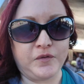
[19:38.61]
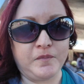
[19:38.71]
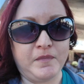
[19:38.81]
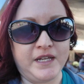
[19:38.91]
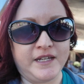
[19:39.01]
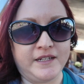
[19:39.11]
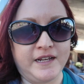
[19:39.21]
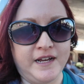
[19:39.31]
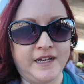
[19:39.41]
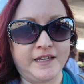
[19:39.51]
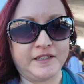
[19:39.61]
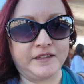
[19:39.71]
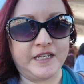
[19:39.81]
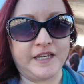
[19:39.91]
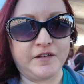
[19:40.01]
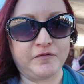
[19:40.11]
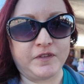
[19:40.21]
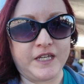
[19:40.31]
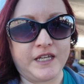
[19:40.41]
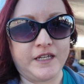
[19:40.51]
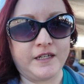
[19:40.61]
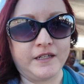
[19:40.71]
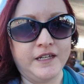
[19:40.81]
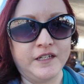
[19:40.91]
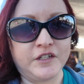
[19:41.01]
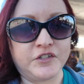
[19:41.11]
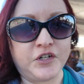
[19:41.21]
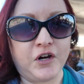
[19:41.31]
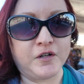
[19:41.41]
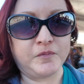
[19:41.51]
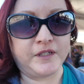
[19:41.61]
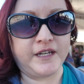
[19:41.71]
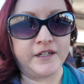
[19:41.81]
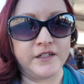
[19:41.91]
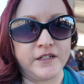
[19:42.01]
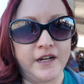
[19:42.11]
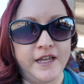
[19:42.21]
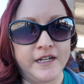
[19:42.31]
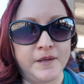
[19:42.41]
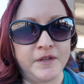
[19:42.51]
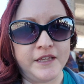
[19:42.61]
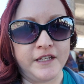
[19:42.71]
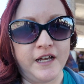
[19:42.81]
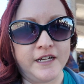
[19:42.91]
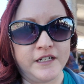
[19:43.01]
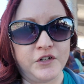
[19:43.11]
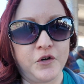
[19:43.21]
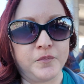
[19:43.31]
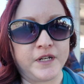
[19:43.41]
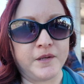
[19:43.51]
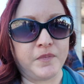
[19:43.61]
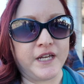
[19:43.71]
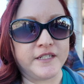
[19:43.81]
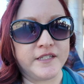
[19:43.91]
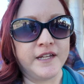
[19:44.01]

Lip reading: the minute I leave the guitar player and I'm in line at Opening Bites.